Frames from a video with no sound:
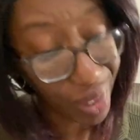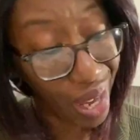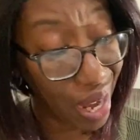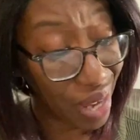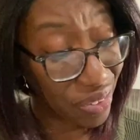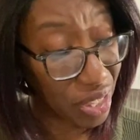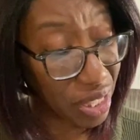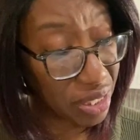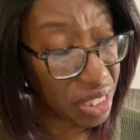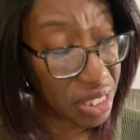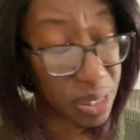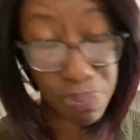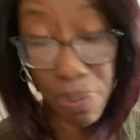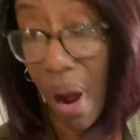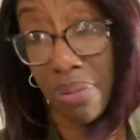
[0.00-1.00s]
I think
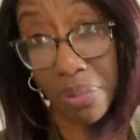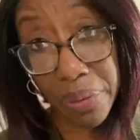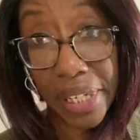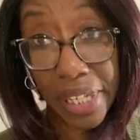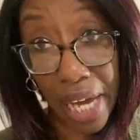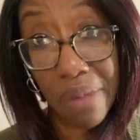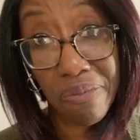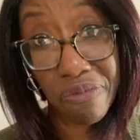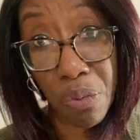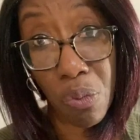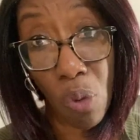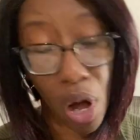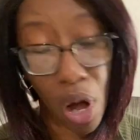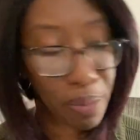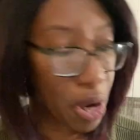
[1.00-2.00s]
this probably came from
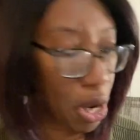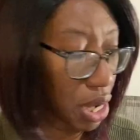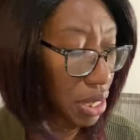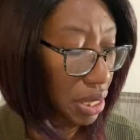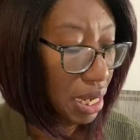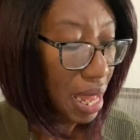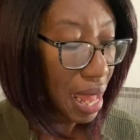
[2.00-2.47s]
Walmart.